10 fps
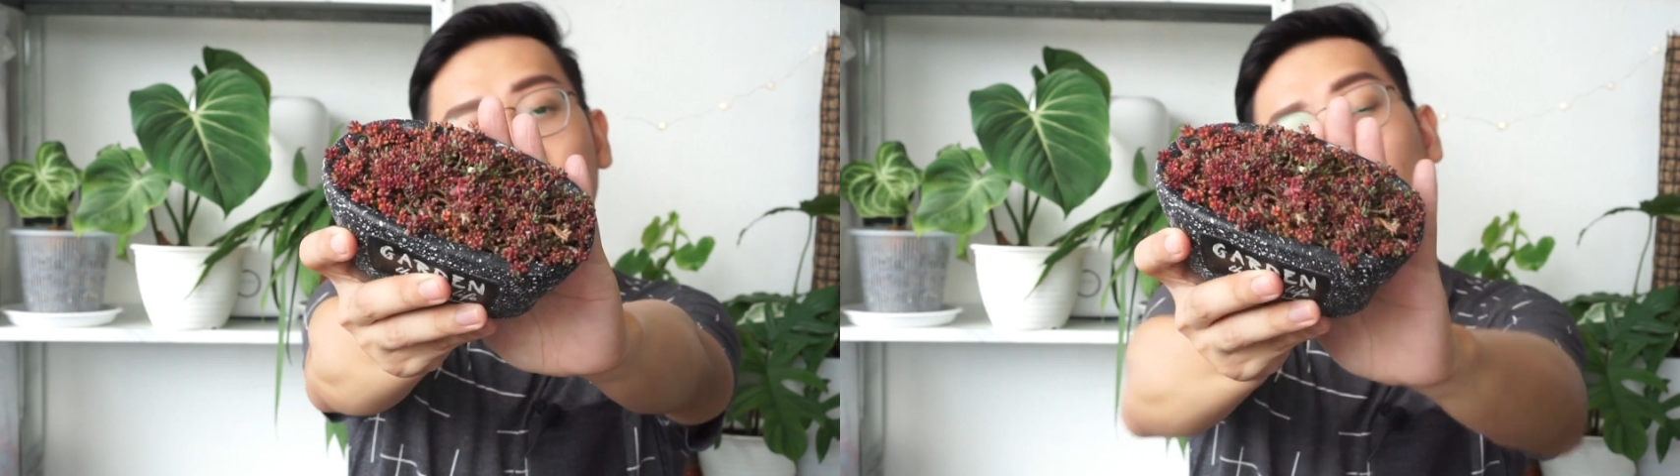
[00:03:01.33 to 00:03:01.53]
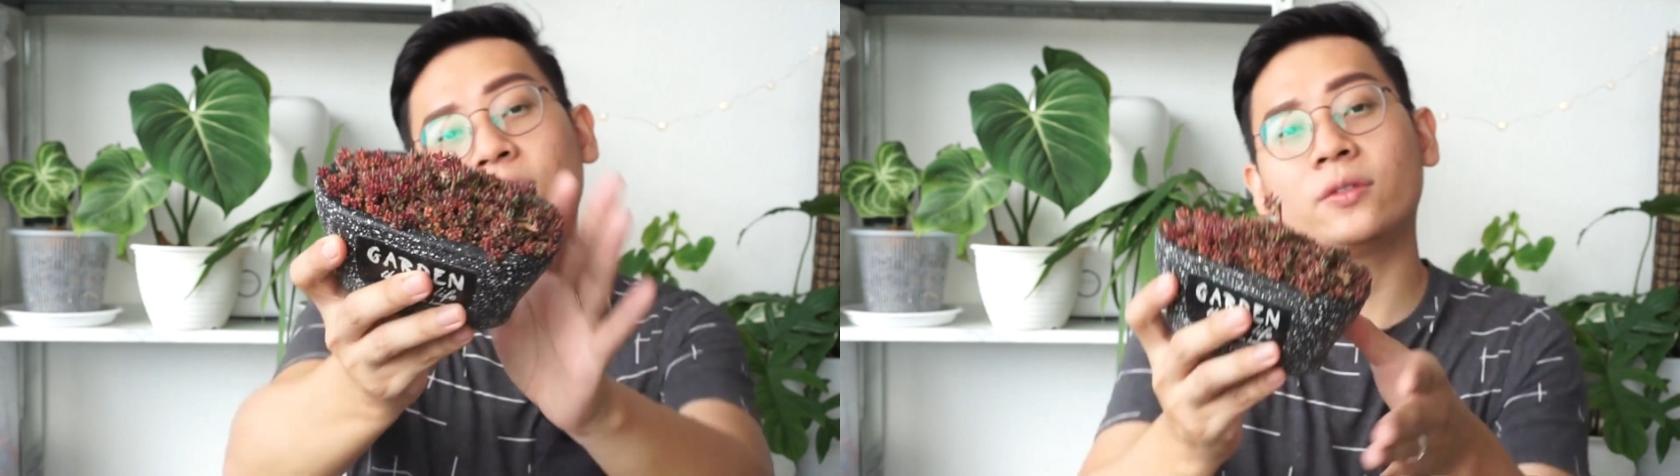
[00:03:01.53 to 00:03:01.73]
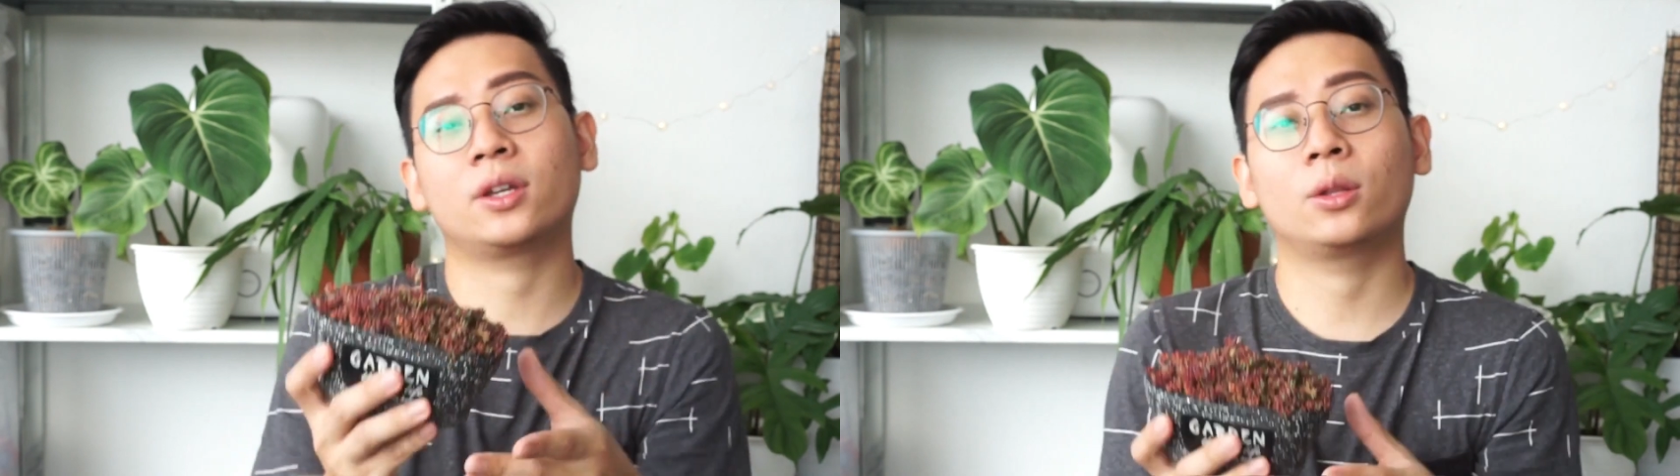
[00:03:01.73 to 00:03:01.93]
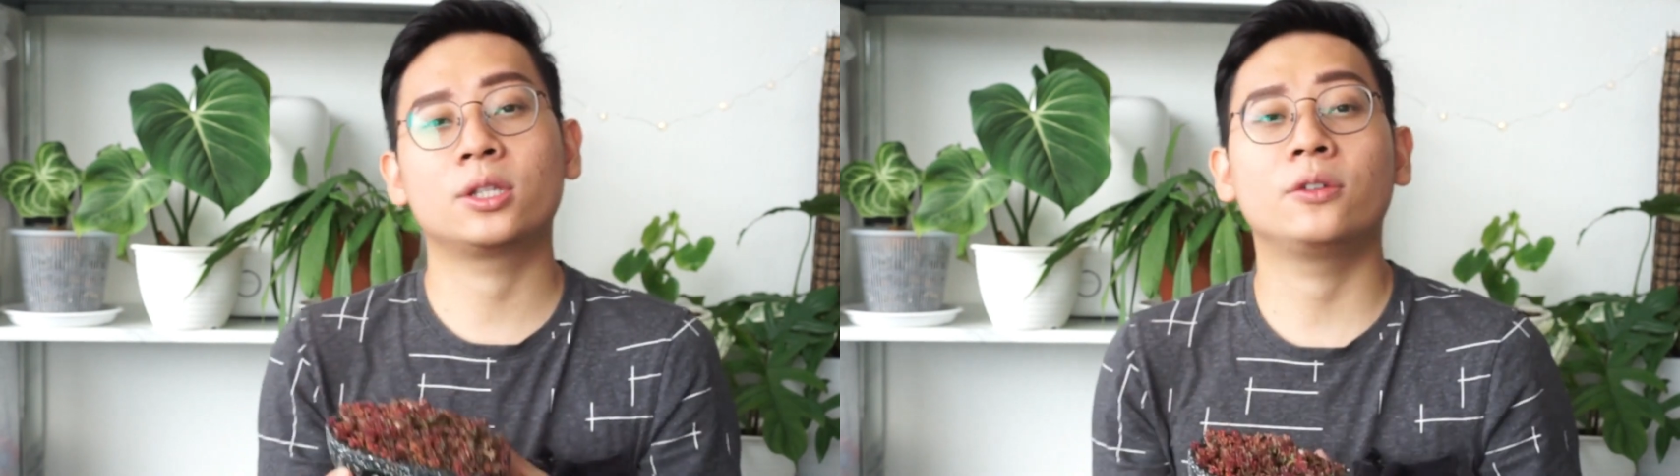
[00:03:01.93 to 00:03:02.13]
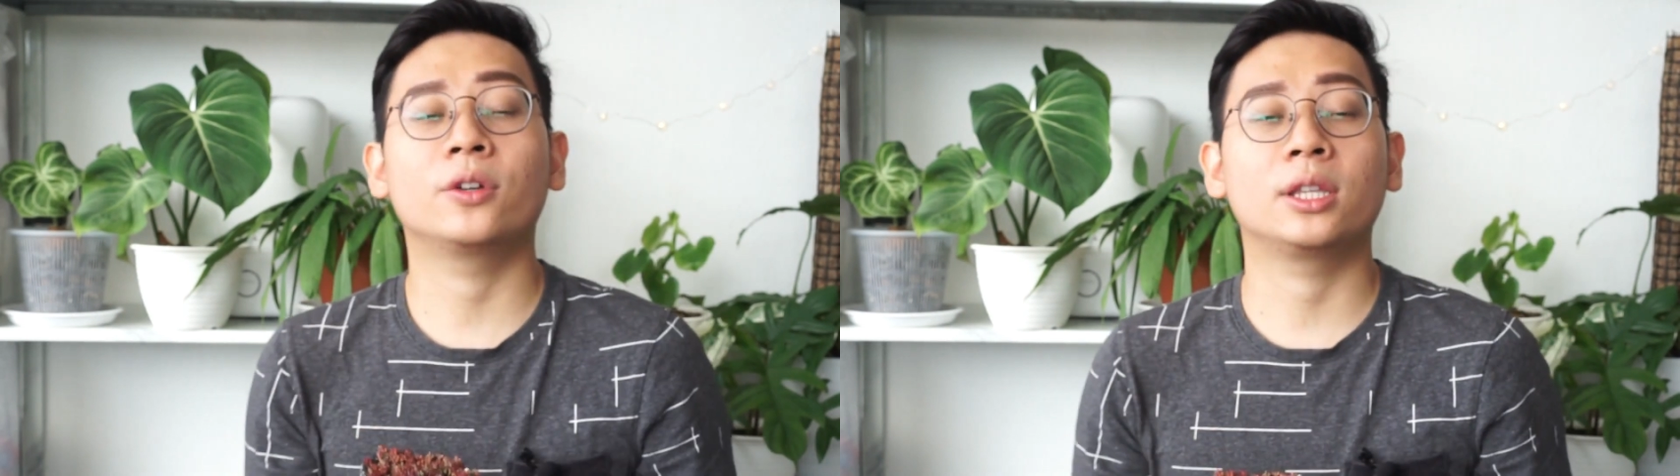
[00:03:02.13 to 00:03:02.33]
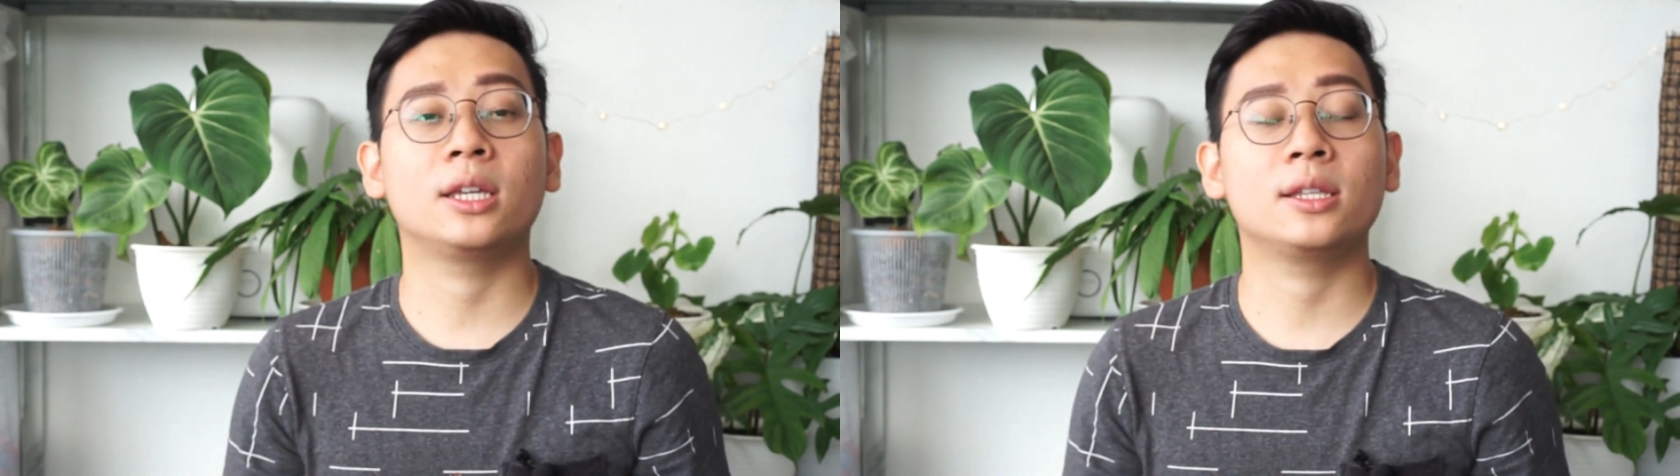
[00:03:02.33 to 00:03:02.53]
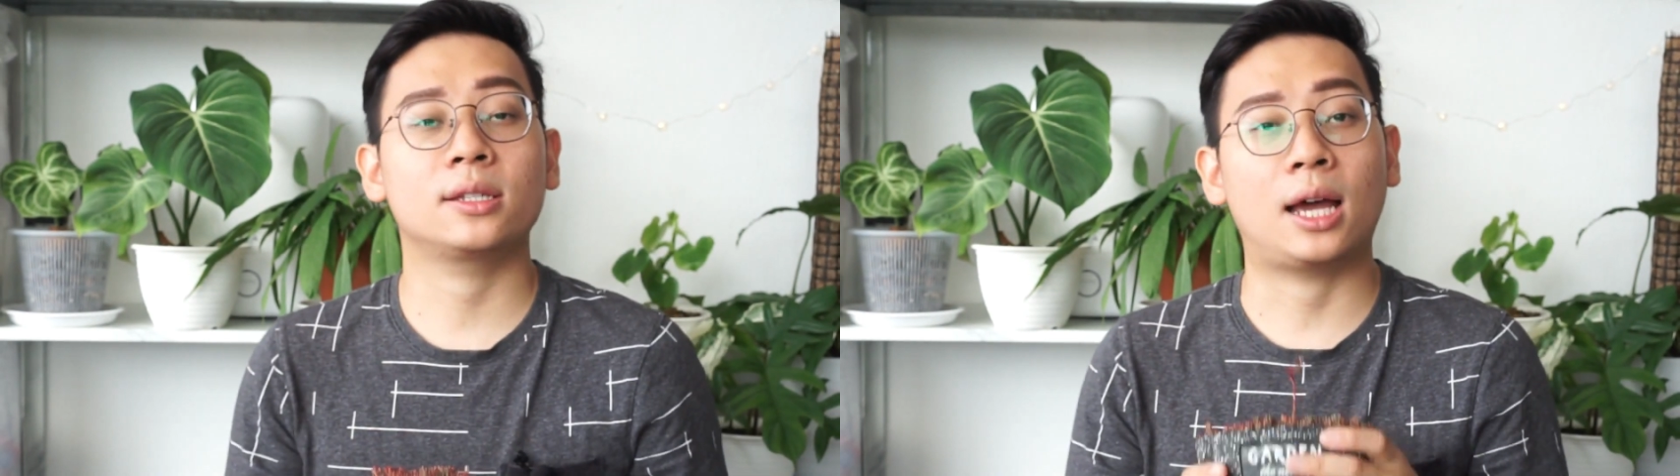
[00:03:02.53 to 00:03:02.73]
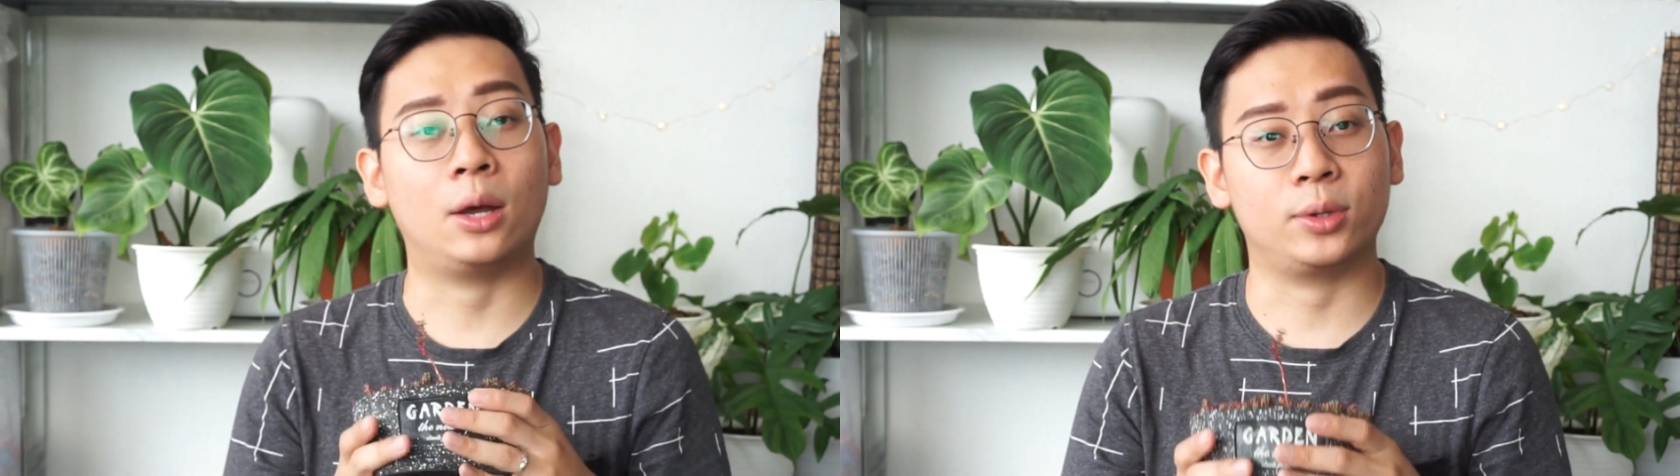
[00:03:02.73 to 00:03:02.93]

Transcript: The level of difficulty for this,